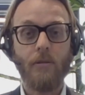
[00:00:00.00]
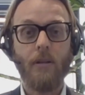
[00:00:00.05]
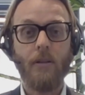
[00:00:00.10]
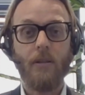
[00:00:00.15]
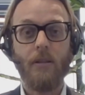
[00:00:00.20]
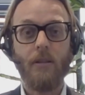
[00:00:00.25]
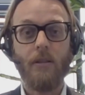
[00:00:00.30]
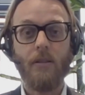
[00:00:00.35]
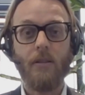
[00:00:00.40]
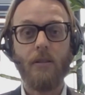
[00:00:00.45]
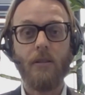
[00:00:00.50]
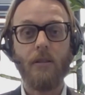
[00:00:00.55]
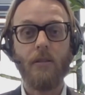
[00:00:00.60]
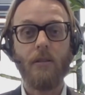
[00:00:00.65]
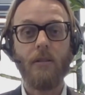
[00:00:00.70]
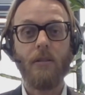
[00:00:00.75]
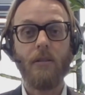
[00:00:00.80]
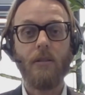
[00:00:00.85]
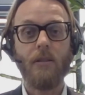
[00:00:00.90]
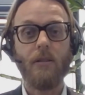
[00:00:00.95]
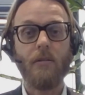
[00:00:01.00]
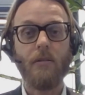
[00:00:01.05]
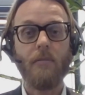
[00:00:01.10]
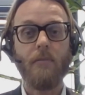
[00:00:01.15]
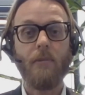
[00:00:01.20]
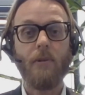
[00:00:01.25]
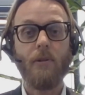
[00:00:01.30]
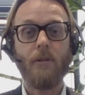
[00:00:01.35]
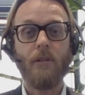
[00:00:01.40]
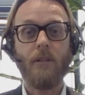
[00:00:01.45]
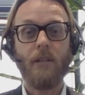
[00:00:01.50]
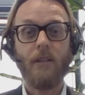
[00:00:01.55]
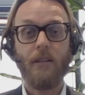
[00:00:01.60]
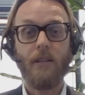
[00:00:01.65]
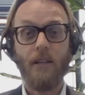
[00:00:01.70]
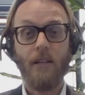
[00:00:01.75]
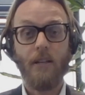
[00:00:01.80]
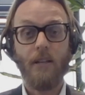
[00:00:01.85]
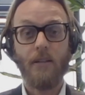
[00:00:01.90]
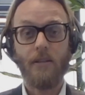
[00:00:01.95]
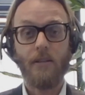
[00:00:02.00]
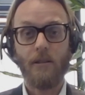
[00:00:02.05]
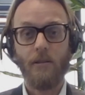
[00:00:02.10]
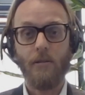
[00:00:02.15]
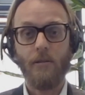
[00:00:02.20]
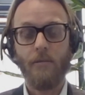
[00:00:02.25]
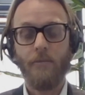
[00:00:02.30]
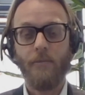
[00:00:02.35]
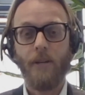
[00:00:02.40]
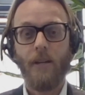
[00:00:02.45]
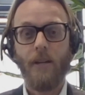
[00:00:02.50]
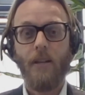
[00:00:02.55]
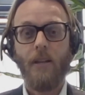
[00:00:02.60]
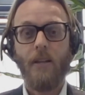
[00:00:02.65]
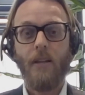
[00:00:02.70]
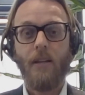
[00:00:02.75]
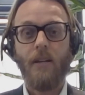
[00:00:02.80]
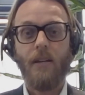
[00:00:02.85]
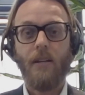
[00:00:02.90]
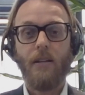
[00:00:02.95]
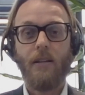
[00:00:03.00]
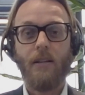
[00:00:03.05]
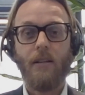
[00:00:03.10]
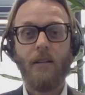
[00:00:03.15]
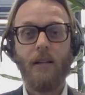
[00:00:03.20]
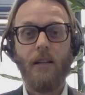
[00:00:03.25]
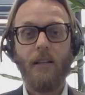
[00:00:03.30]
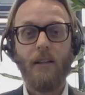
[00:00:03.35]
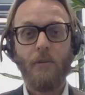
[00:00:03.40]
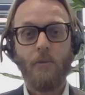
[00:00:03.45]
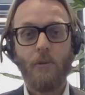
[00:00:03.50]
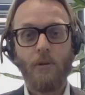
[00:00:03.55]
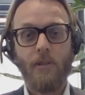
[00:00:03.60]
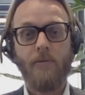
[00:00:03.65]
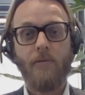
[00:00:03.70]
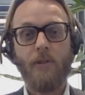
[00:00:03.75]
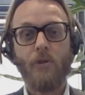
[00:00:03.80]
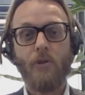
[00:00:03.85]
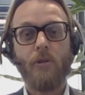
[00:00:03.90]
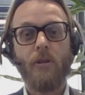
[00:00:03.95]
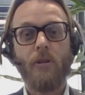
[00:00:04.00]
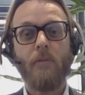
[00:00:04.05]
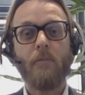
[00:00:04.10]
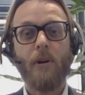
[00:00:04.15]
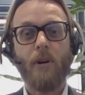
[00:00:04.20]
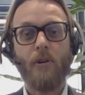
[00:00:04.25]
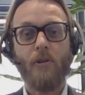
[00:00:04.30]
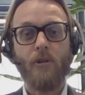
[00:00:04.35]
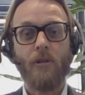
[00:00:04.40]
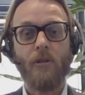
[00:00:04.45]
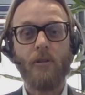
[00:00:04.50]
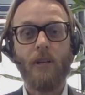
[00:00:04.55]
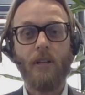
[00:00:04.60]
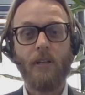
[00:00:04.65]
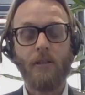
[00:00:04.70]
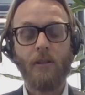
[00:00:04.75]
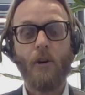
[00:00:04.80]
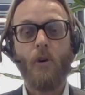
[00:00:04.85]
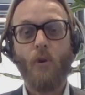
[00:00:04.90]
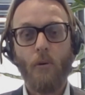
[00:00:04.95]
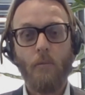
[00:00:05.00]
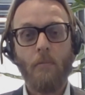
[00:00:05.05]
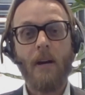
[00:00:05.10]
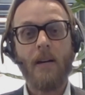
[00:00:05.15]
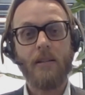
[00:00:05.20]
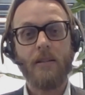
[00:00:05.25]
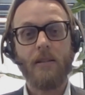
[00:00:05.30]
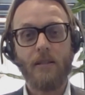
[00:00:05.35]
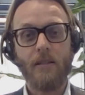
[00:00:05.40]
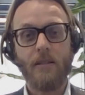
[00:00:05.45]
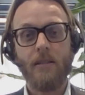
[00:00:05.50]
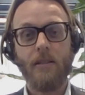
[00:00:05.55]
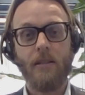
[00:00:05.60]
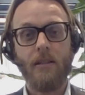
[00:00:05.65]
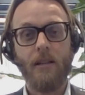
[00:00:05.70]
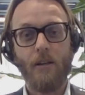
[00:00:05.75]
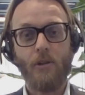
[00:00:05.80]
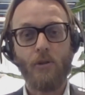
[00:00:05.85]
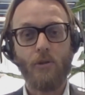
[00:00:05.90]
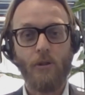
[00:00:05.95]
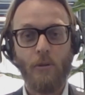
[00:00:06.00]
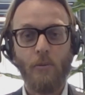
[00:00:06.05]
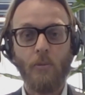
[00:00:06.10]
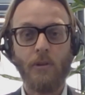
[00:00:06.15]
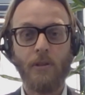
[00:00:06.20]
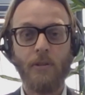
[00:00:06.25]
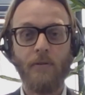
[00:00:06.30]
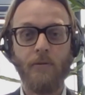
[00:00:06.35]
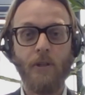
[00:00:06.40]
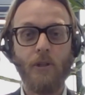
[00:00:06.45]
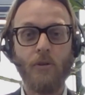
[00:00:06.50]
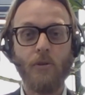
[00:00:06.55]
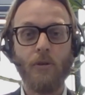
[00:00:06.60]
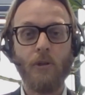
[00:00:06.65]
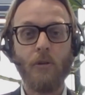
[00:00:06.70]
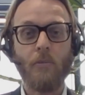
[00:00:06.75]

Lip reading: constructed more than 10 years ago and was a visionary project, as all Masdar City actually was a